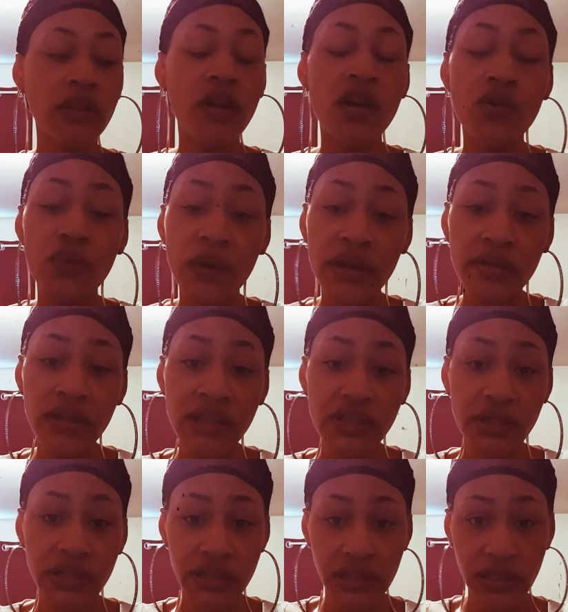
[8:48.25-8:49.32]
aware that
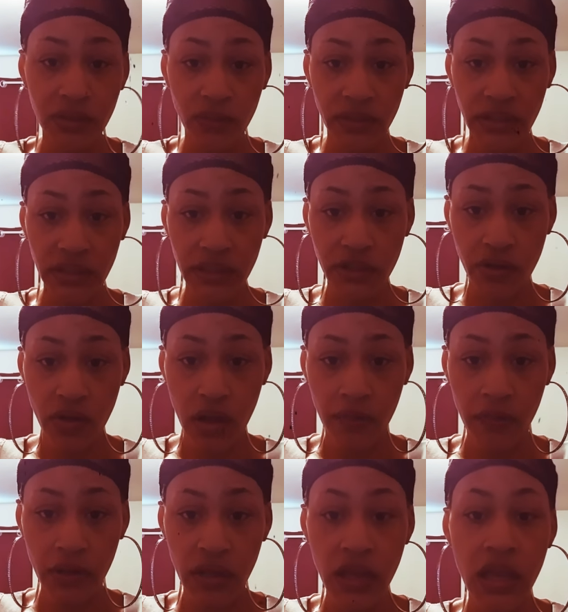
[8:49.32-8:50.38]
you're dealing with this
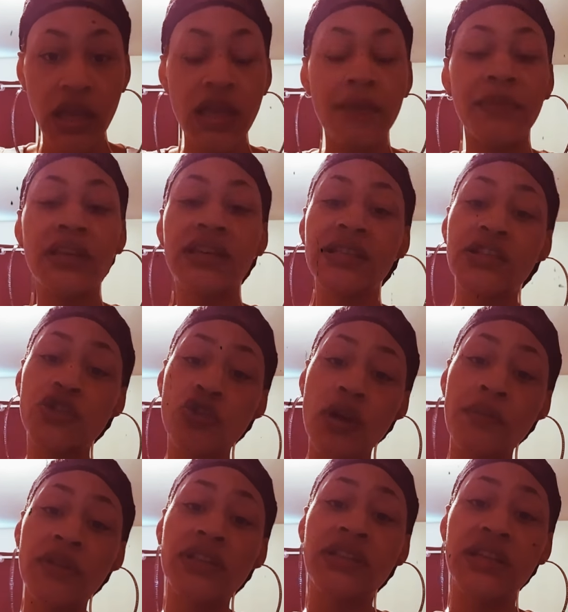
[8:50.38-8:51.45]
trauma. Because
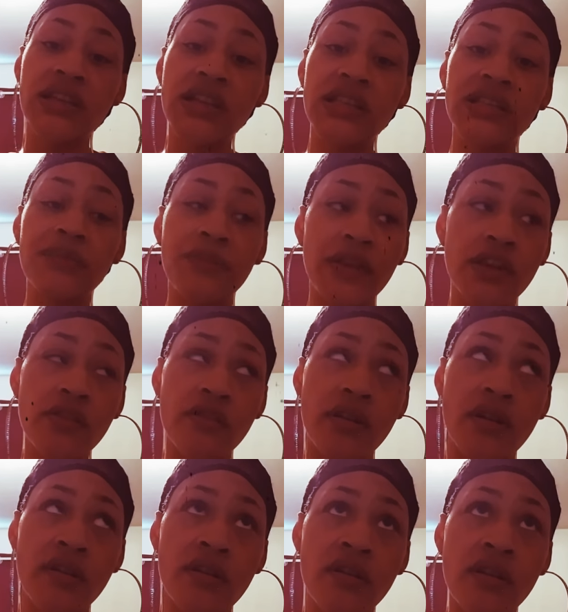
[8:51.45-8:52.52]
trauma does
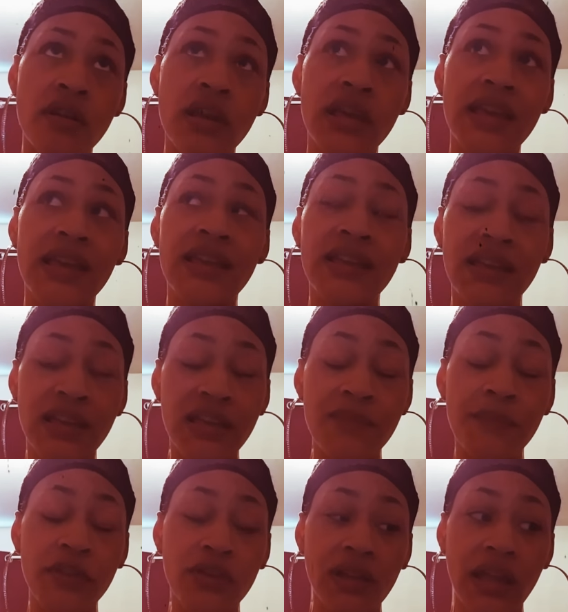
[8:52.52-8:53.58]
mirror and
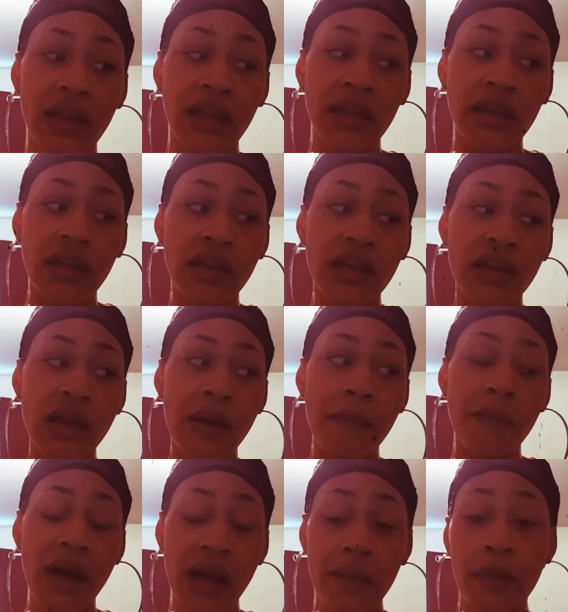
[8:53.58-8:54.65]
emulate
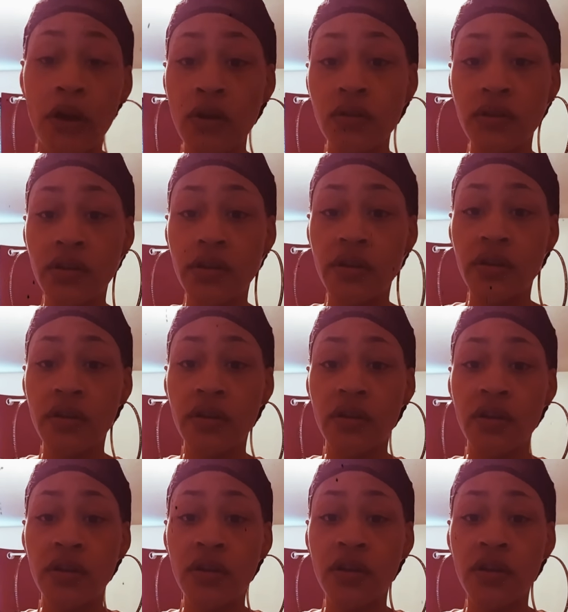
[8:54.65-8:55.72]
bipolar
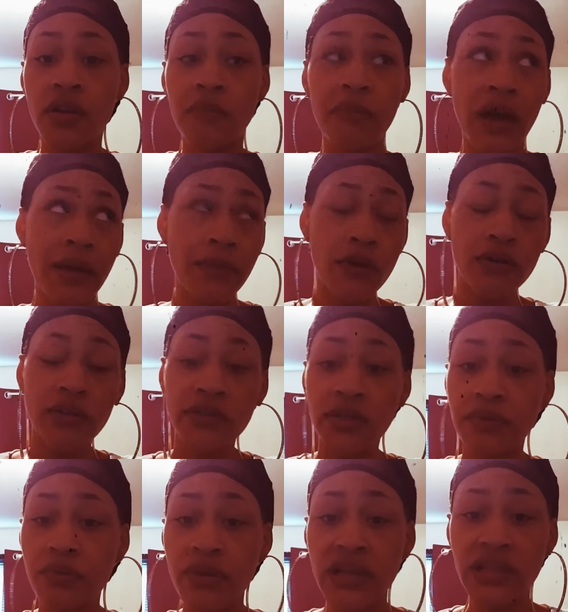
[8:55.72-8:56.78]

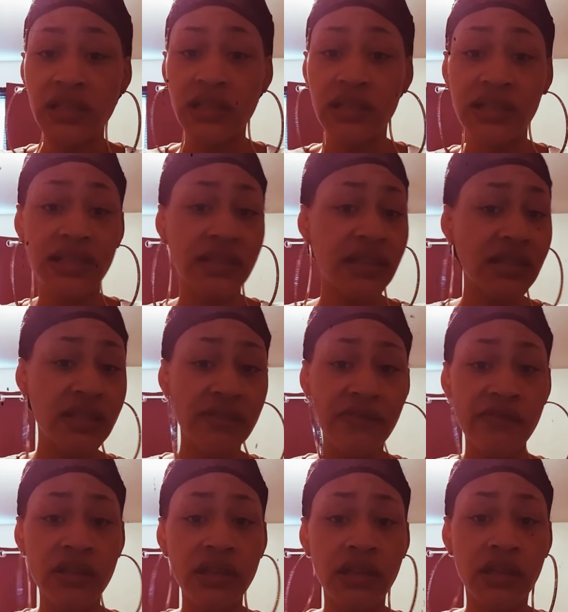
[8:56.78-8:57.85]
depression,
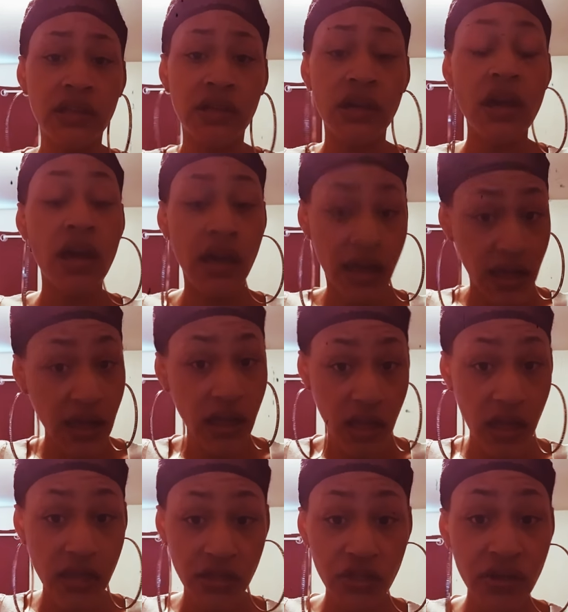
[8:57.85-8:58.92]
schizophrenia.
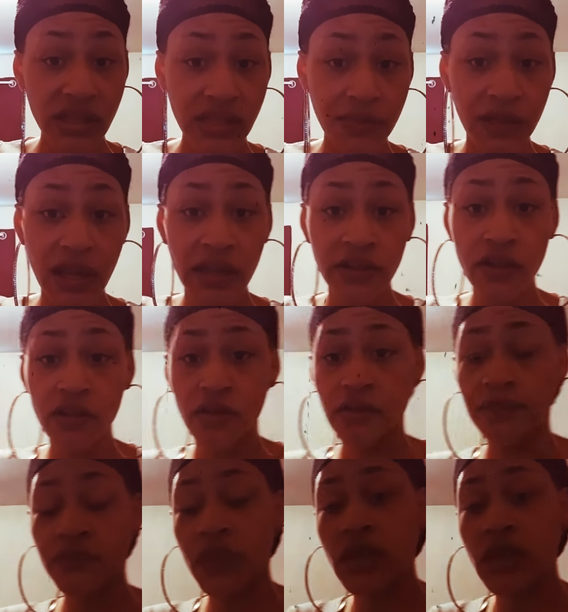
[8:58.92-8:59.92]
Trust me, I know.